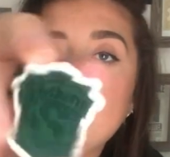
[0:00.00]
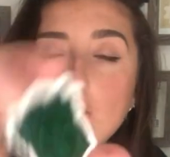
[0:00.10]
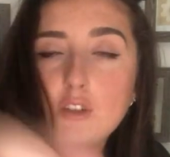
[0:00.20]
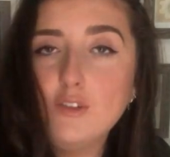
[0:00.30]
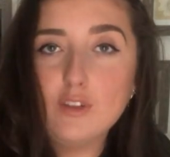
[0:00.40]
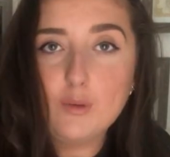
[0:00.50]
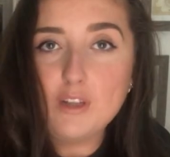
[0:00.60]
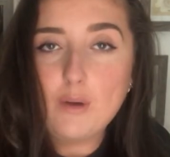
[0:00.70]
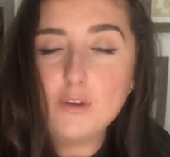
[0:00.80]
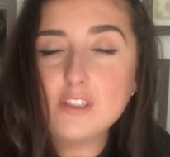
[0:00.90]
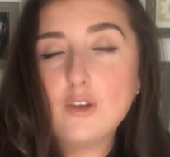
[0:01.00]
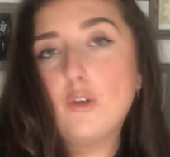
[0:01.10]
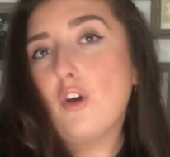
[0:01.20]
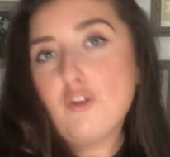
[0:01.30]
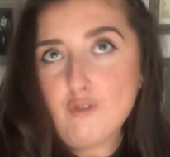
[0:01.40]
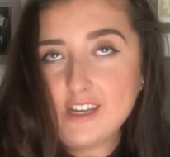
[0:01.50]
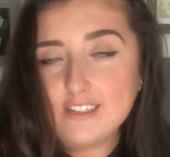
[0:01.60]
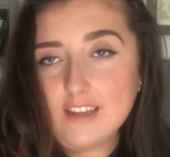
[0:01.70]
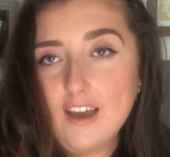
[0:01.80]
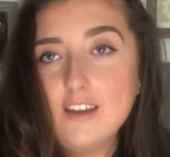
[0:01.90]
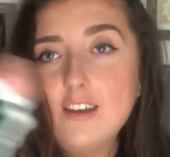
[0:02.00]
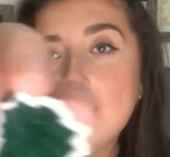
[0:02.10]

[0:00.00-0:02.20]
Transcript: Couldn't even think what that was then. Or a razor.